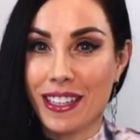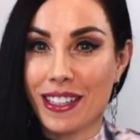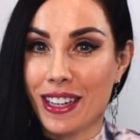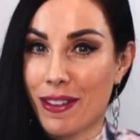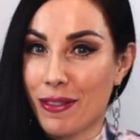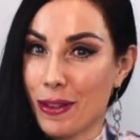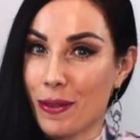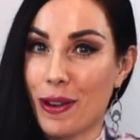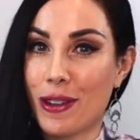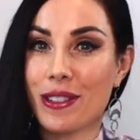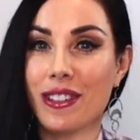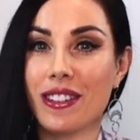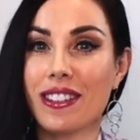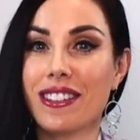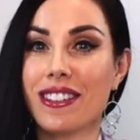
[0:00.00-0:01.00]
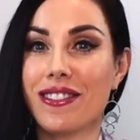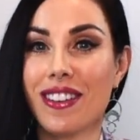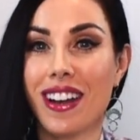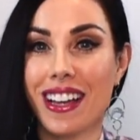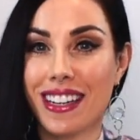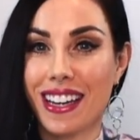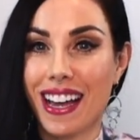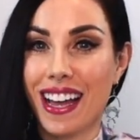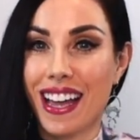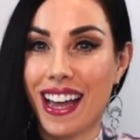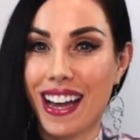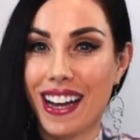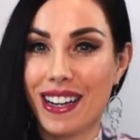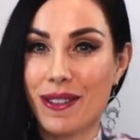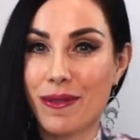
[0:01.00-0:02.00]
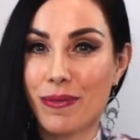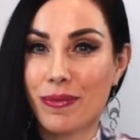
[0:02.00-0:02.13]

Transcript: You'll have to watch on to find out how.